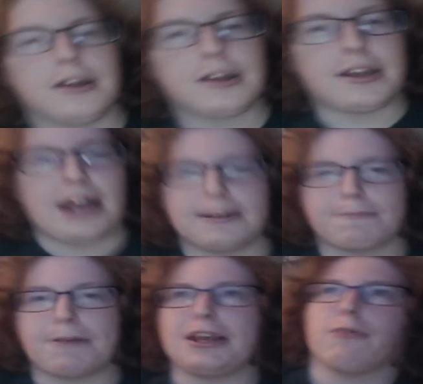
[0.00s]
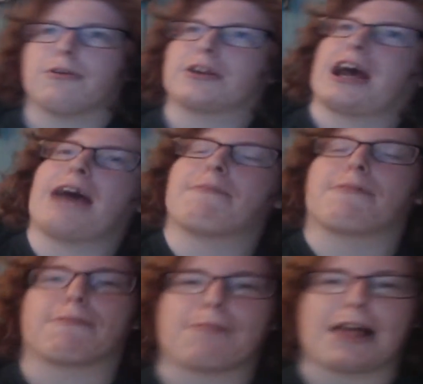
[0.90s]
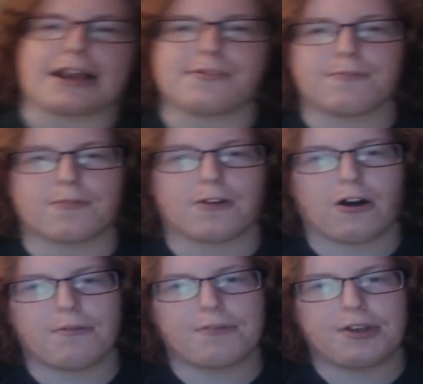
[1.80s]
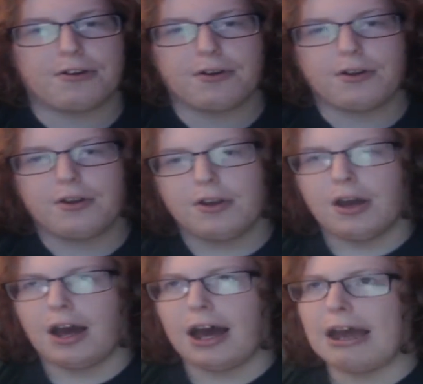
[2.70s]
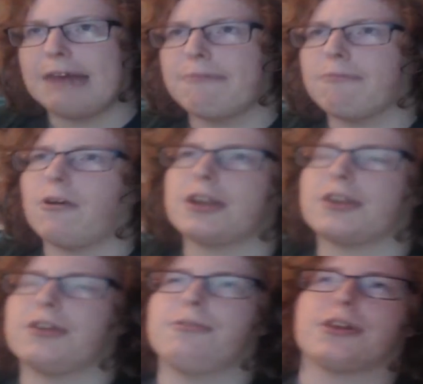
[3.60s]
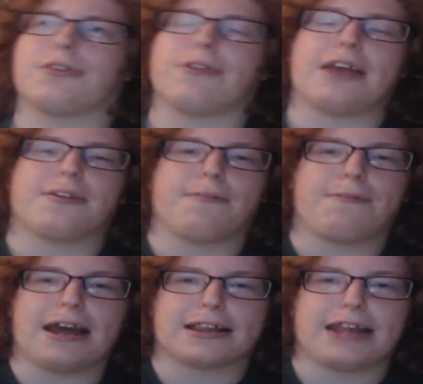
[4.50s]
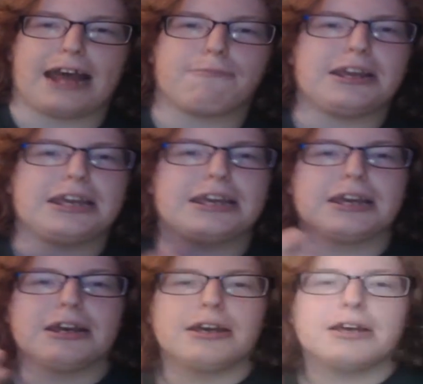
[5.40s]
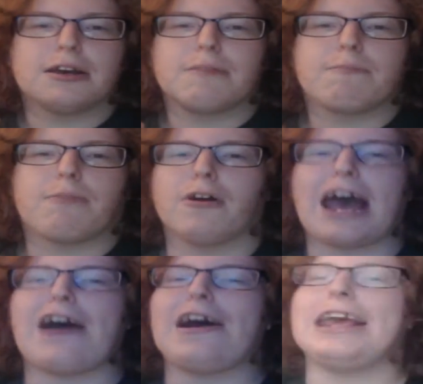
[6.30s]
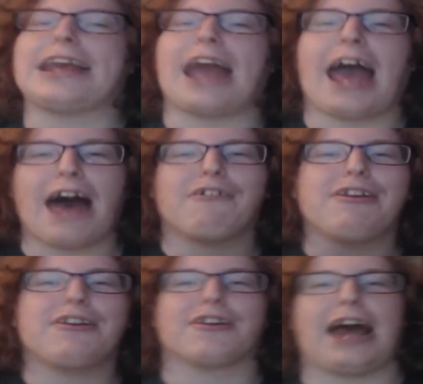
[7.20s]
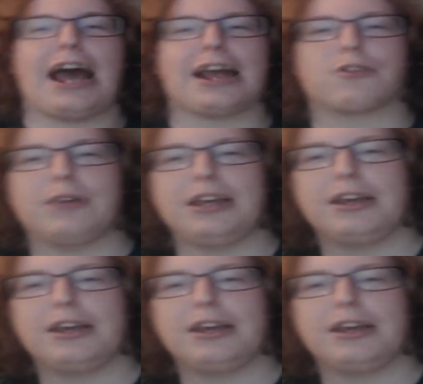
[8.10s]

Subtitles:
today's video, which I have a reflection for all of you, I want to address the fact that we put out a calendar last week